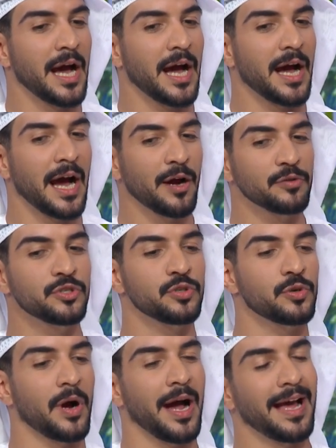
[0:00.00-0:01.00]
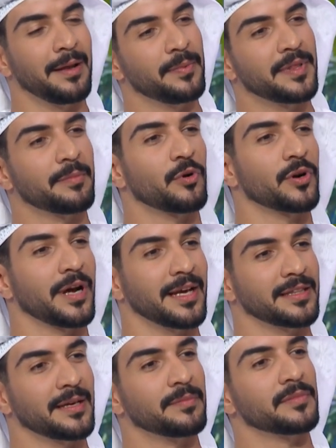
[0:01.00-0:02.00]
How do you help them or guide
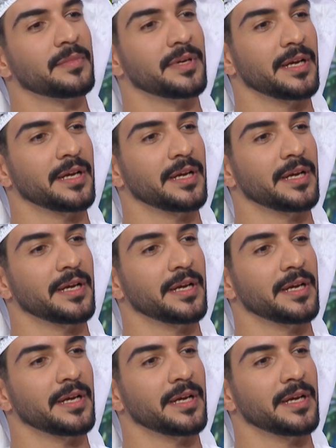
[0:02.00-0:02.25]
them